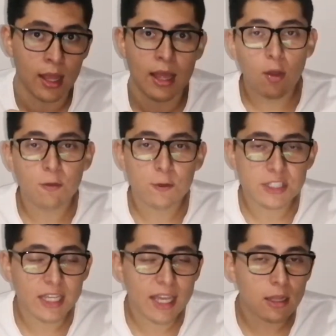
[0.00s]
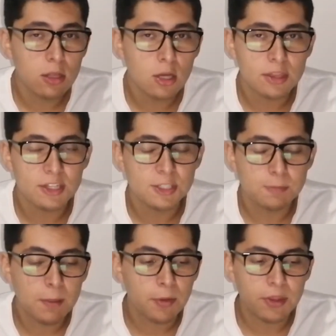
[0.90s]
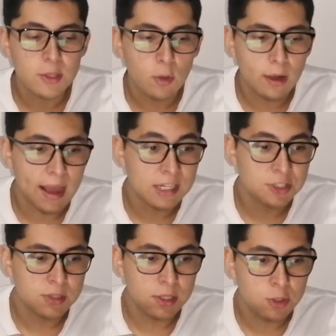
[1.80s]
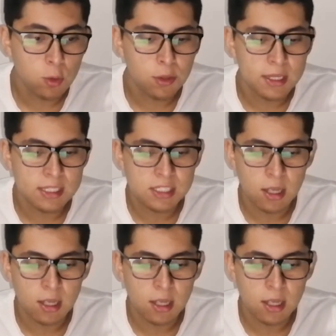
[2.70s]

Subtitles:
Now, if we take a look, there's people that don't actually do this.